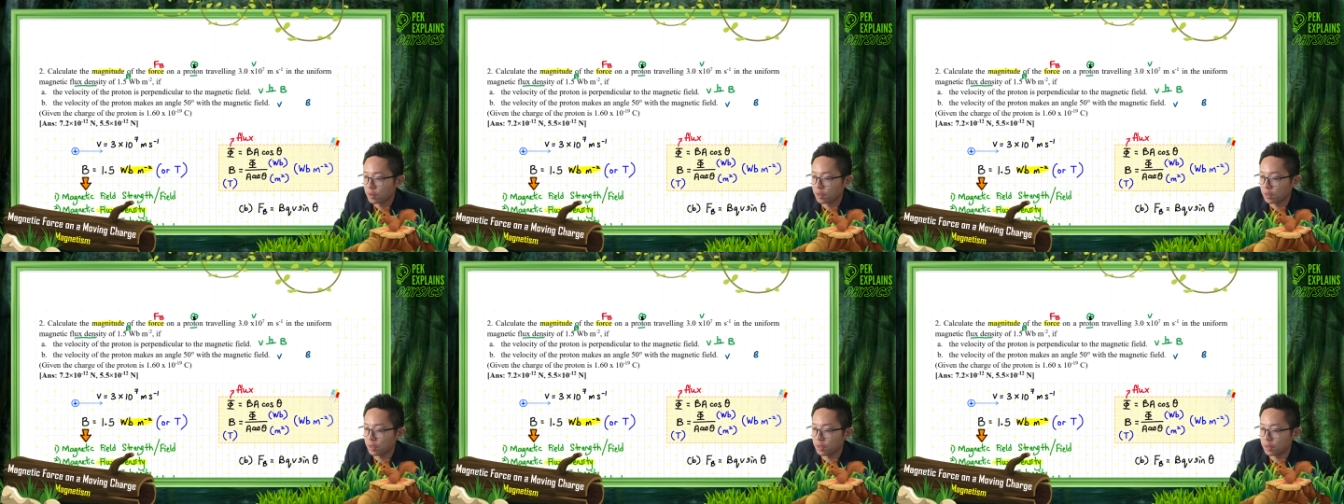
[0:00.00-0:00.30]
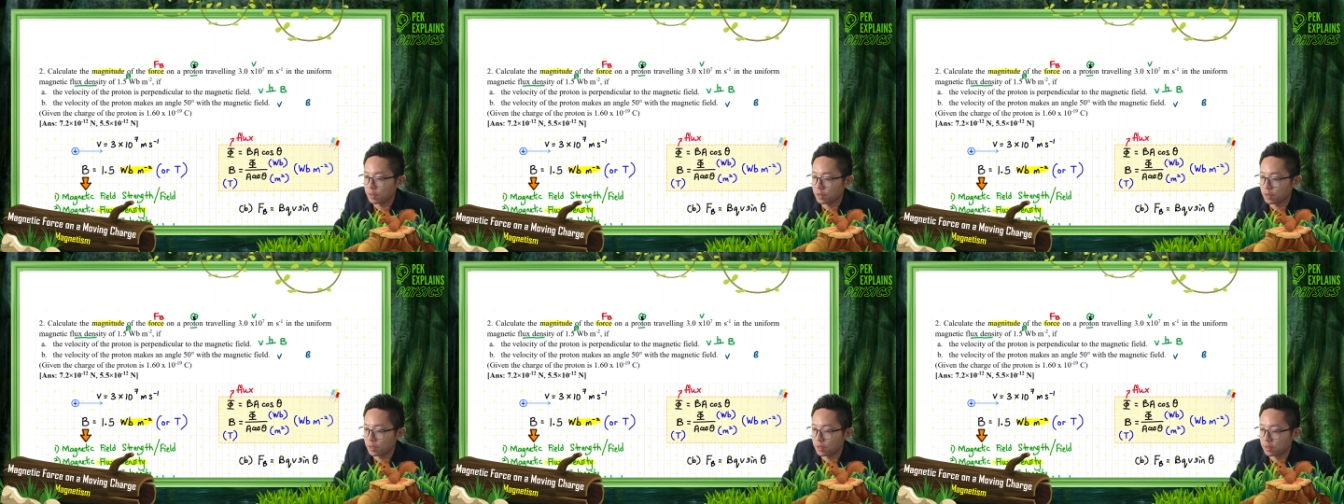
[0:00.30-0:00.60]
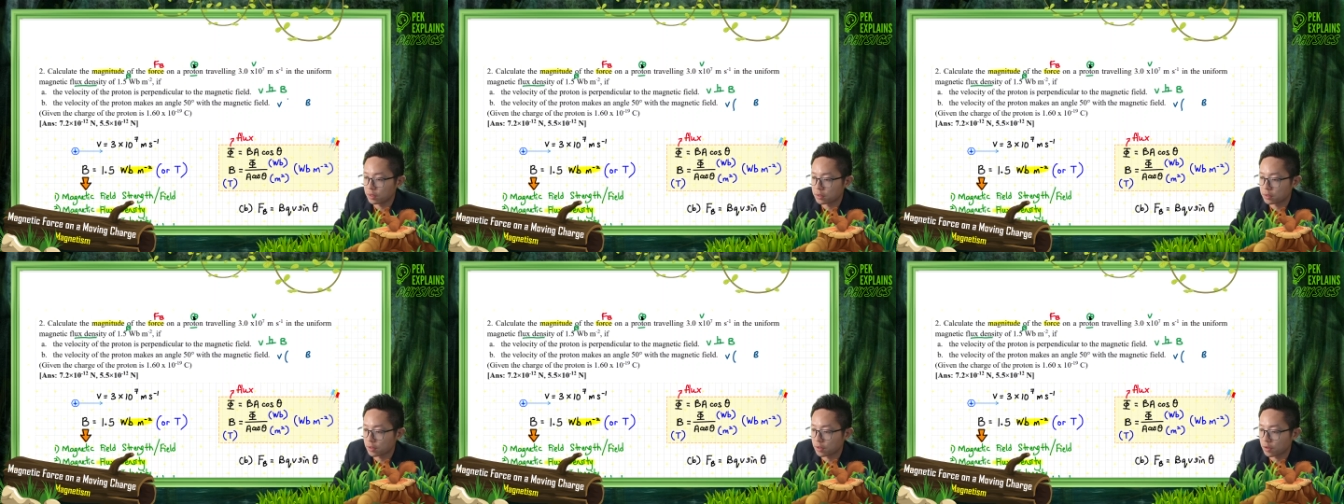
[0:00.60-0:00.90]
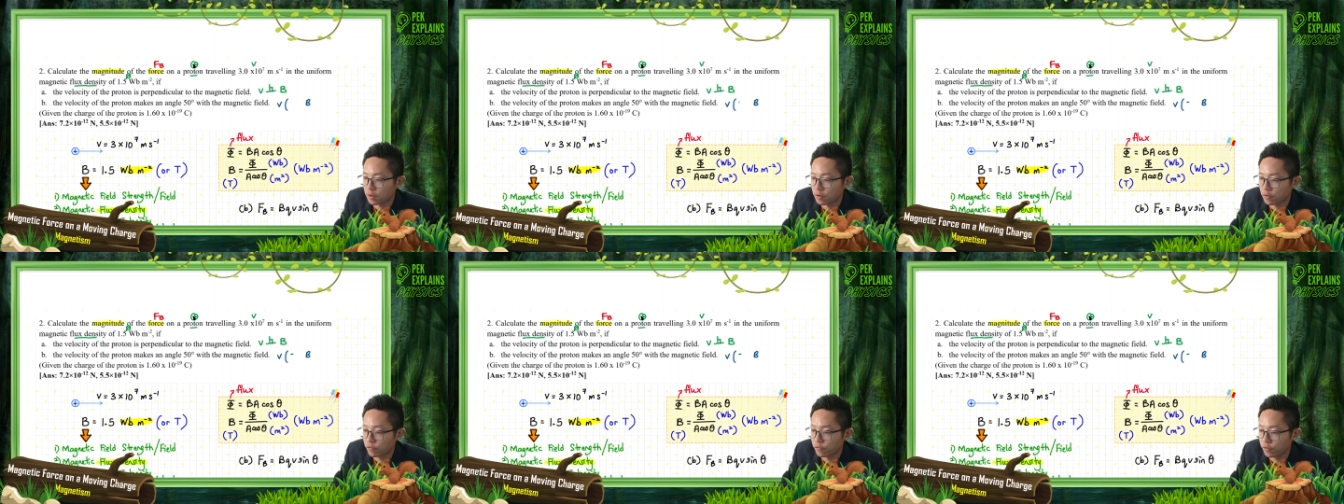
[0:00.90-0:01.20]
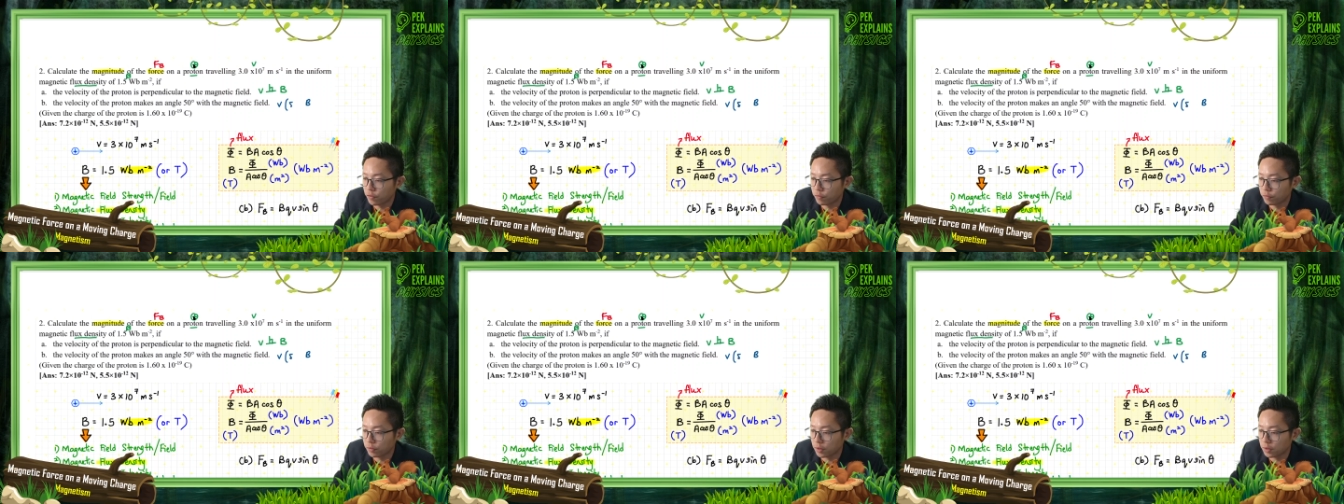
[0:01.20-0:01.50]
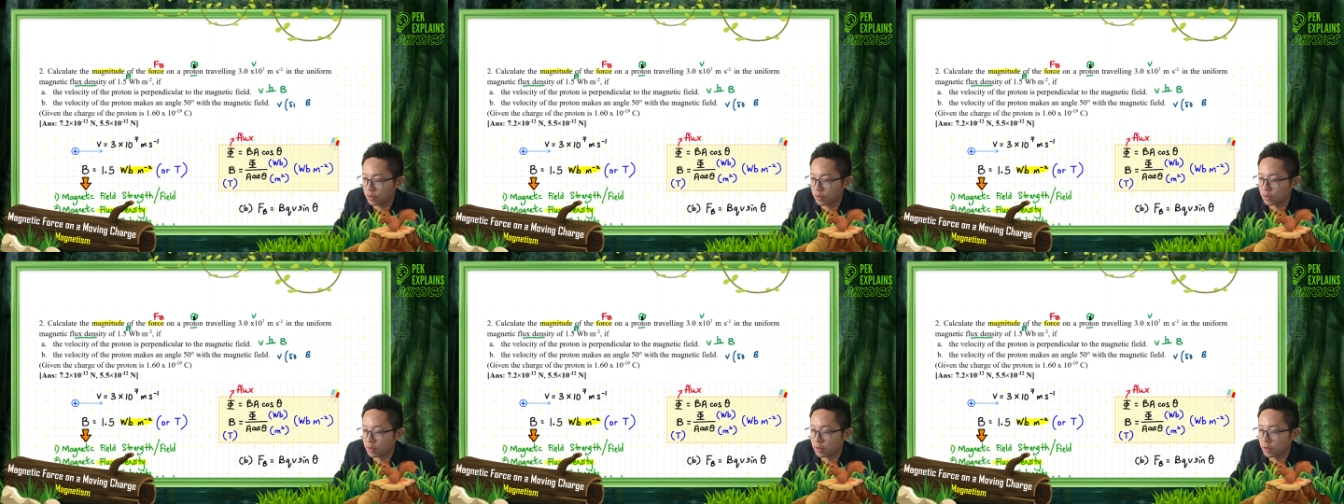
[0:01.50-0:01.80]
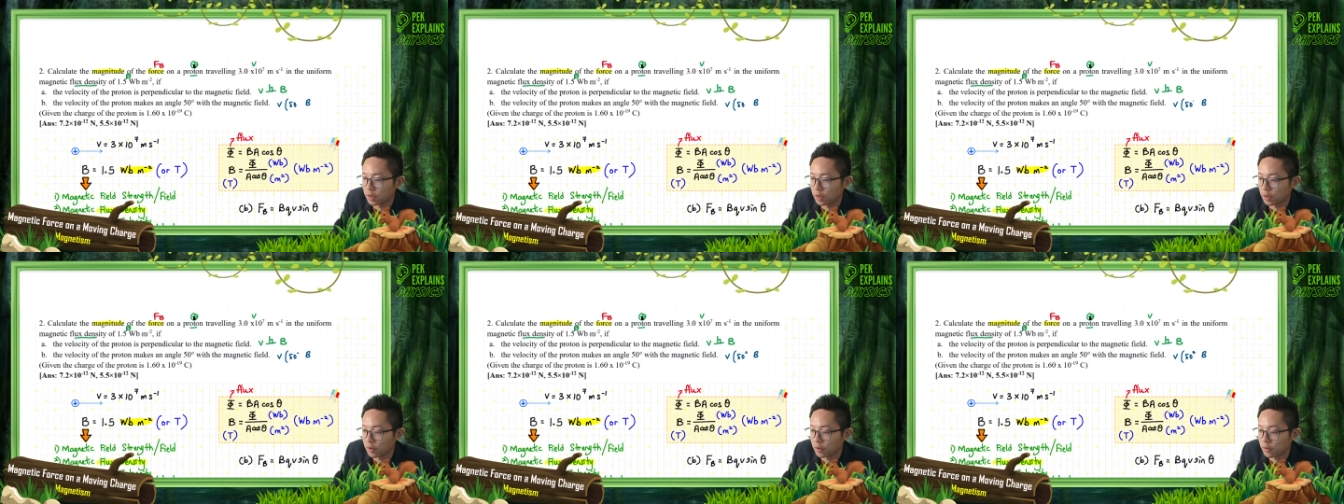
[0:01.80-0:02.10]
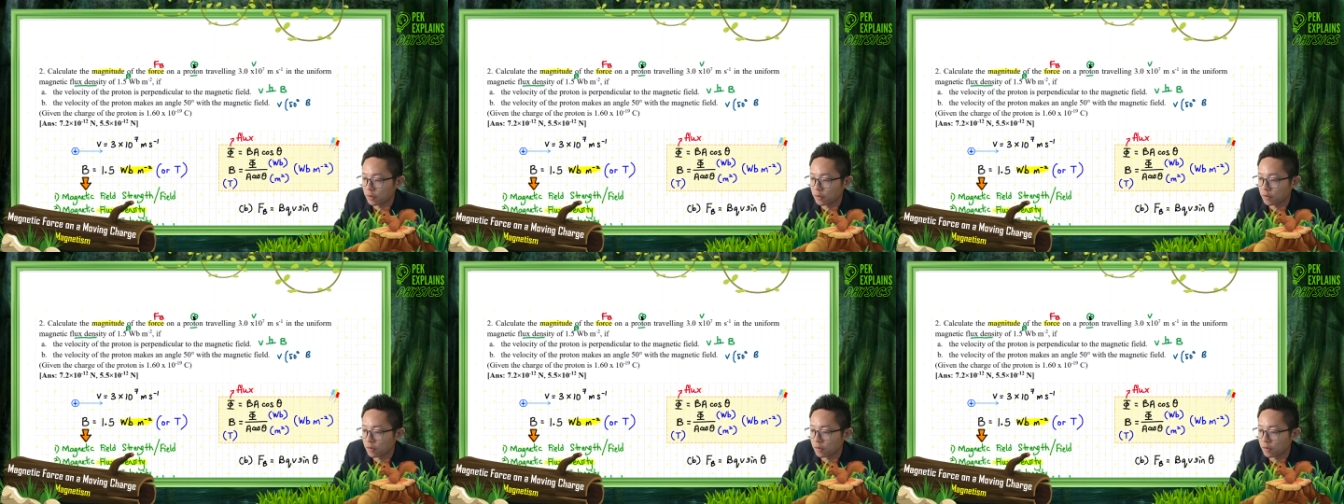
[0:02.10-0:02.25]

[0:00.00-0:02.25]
it is 50 degree.